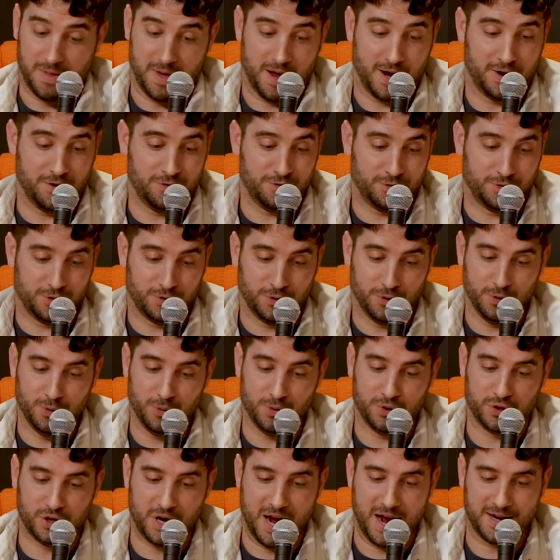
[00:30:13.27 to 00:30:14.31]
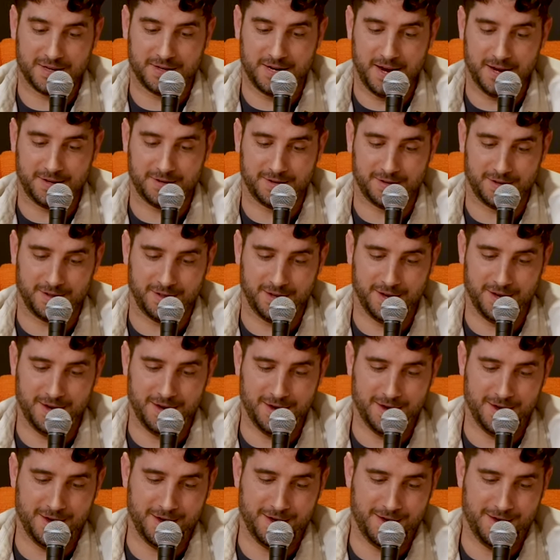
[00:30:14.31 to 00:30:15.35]
That is true. Jack takes the
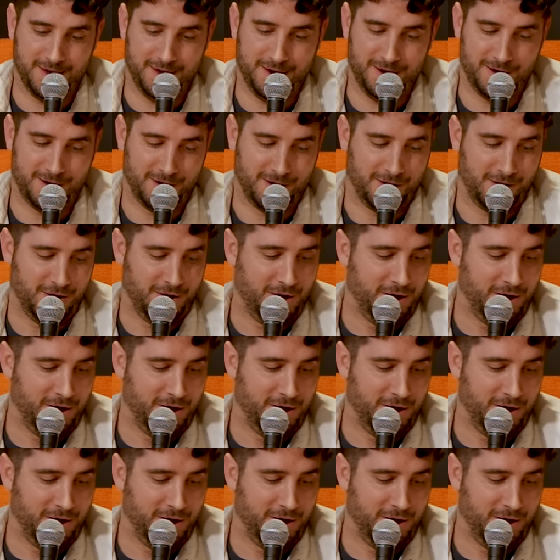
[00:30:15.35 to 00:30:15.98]
lead.